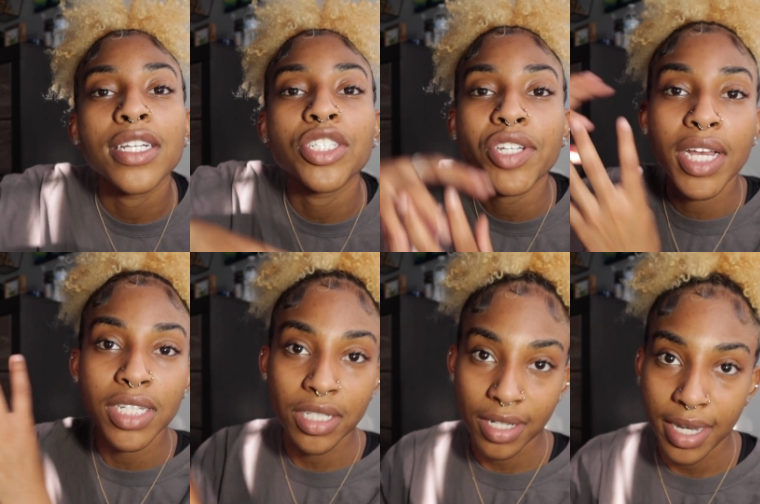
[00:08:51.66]
and
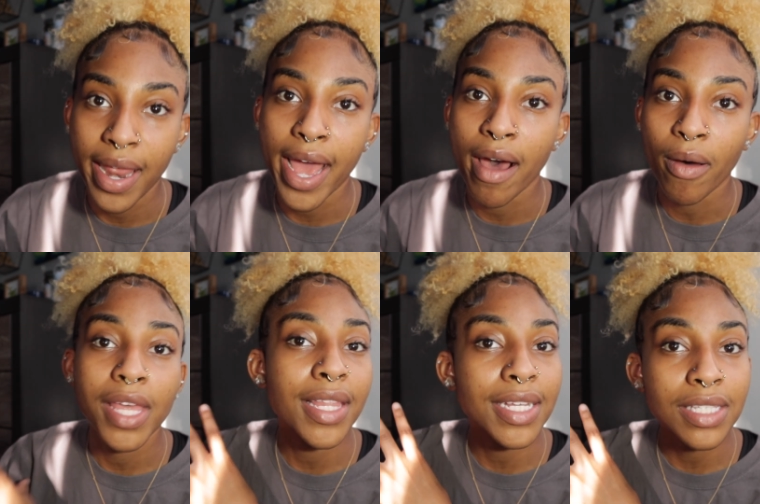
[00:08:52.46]
change it now,
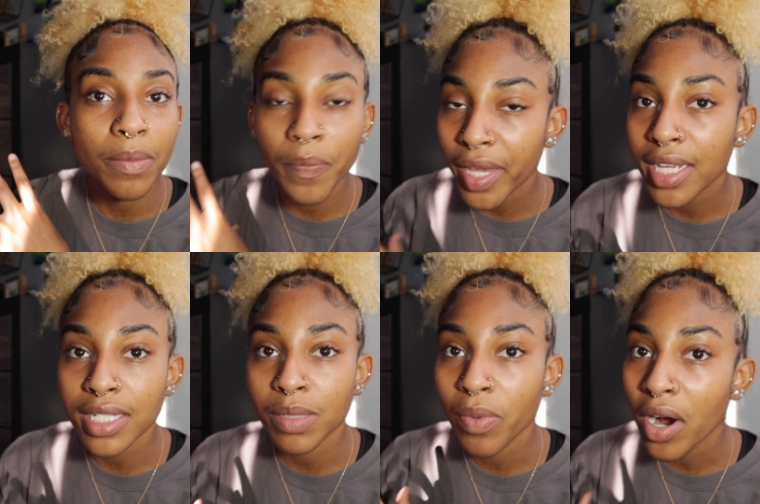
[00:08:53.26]
and that's the
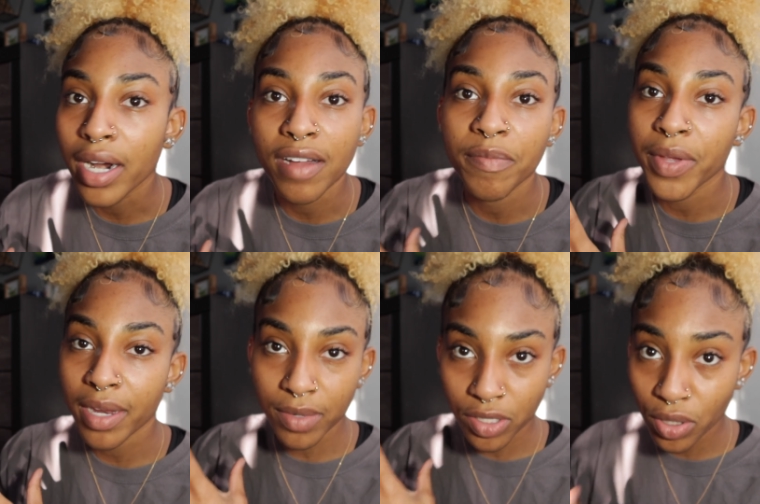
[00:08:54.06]
biggest part of
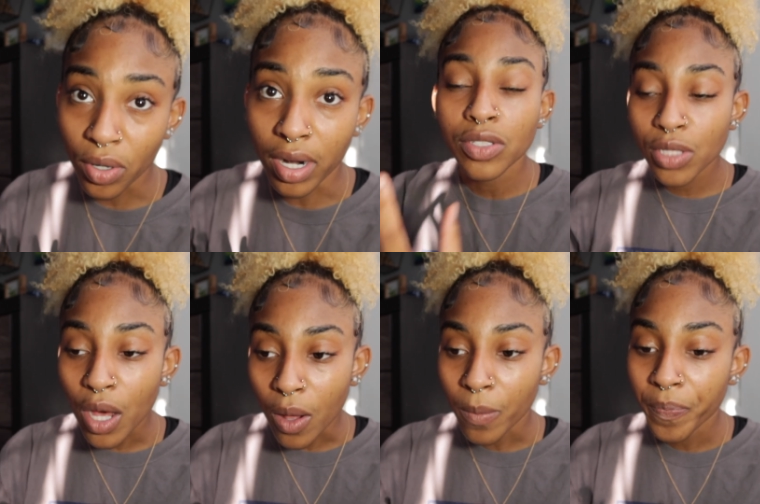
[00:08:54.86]
being mature.
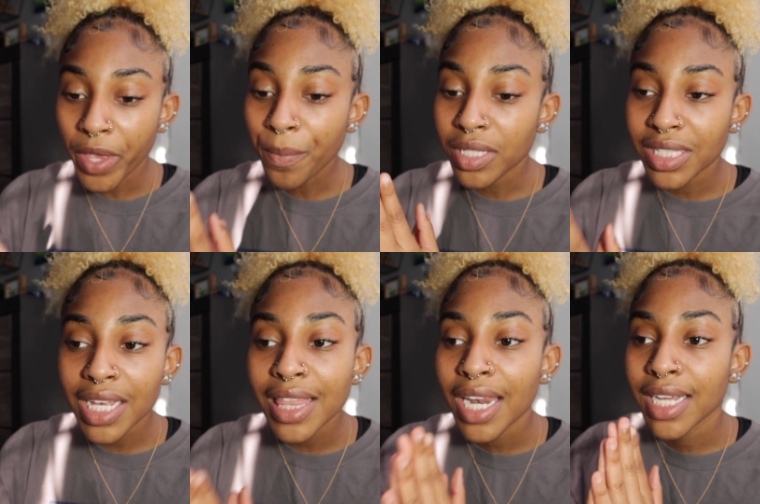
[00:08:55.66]
So the
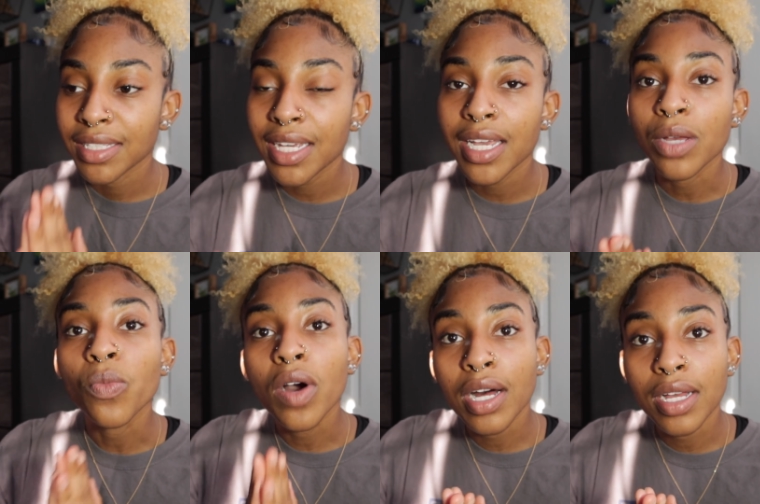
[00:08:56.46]
mistake that I did
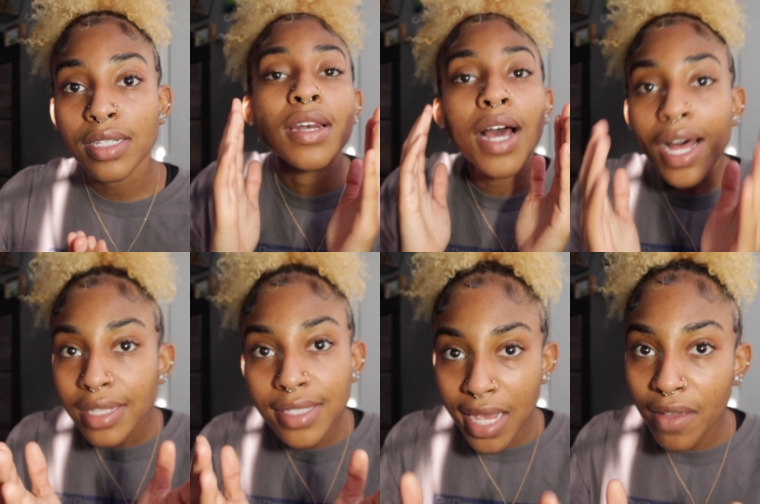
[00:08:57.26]
was
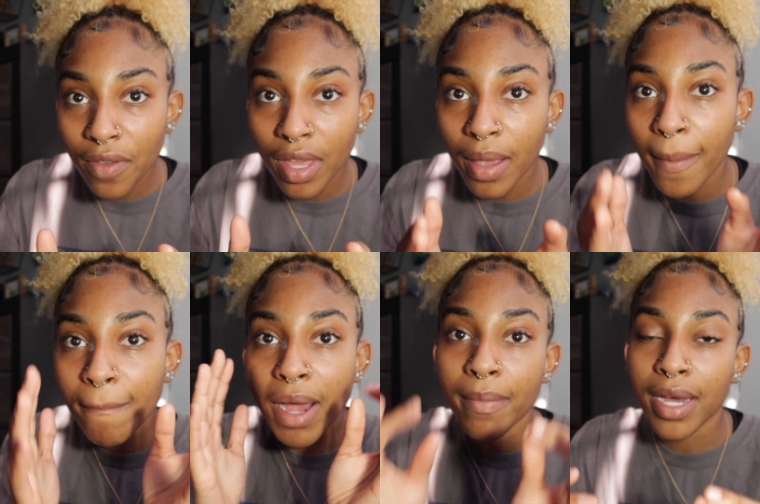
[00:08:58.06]
not saving
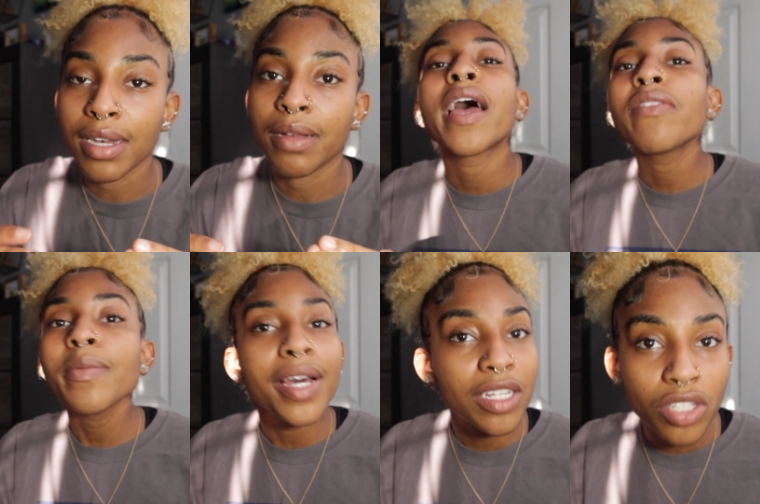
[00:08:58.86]
my money.
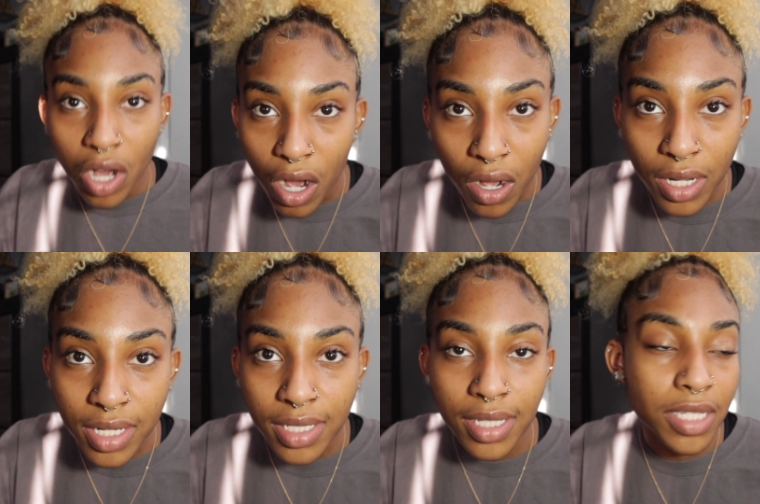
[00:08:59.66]
Everybody
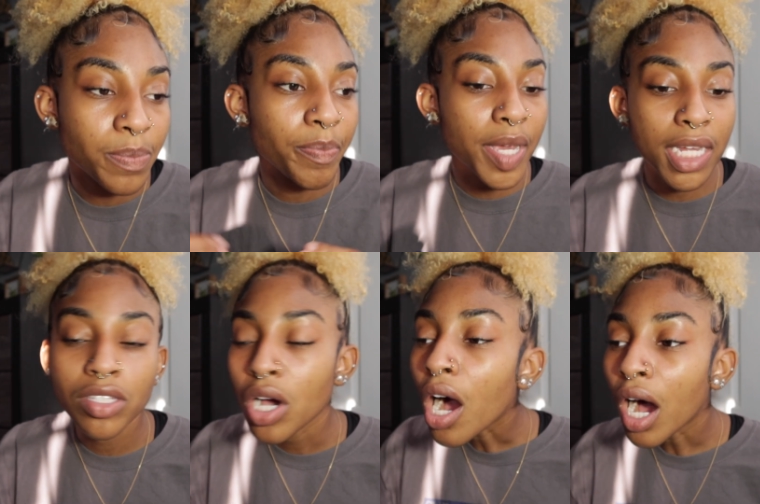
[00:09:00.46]
talks this big
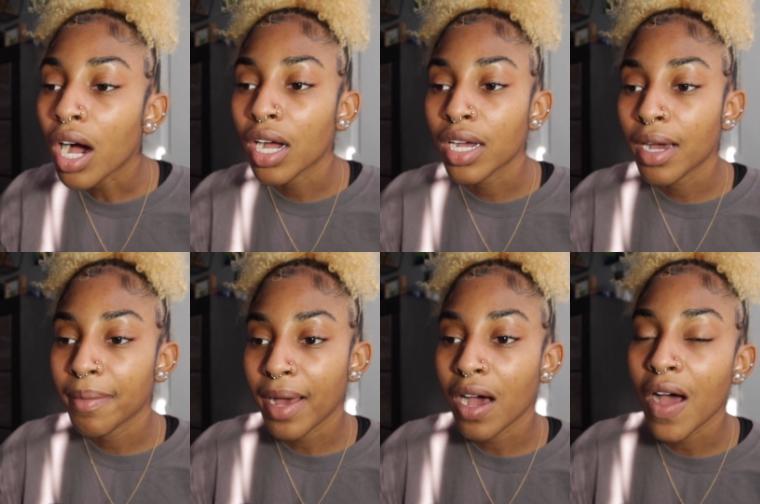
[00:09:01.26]
talk
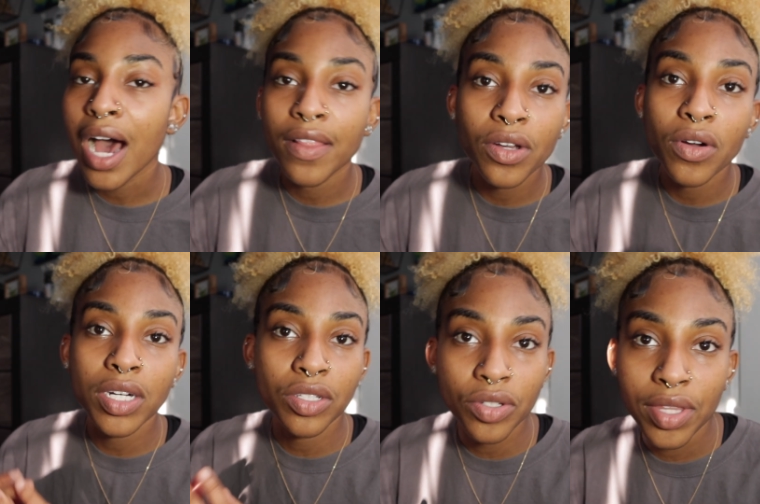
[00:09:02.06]
about how they're
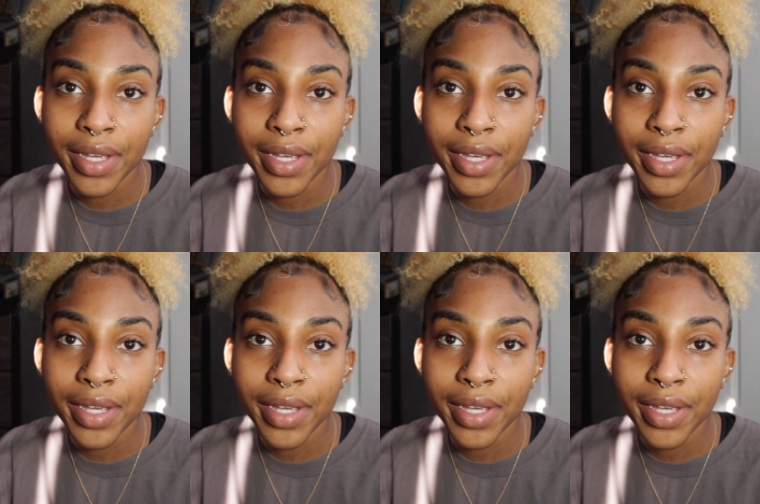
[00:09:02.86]
going to do